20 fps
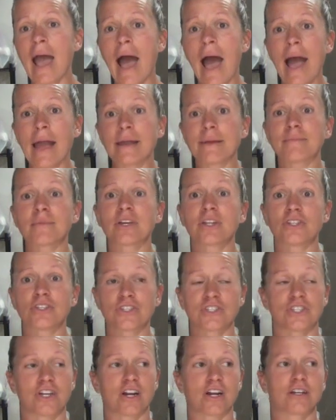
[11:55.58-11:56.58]
I am gonna
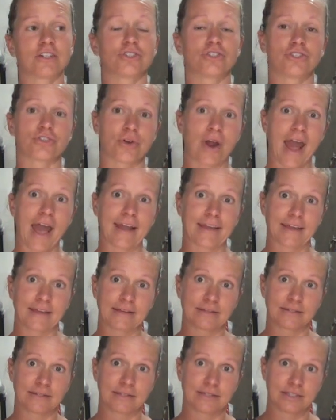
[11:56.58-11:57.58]
start
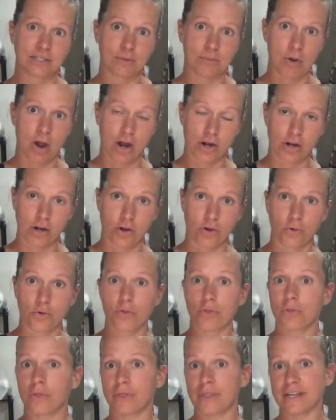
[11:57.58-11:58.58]
Dragon tomorrow.
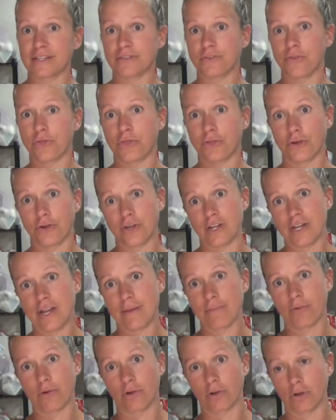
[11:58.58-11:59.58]
That's a
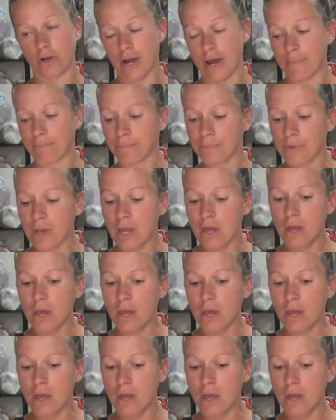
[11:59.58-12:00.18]
30-day program.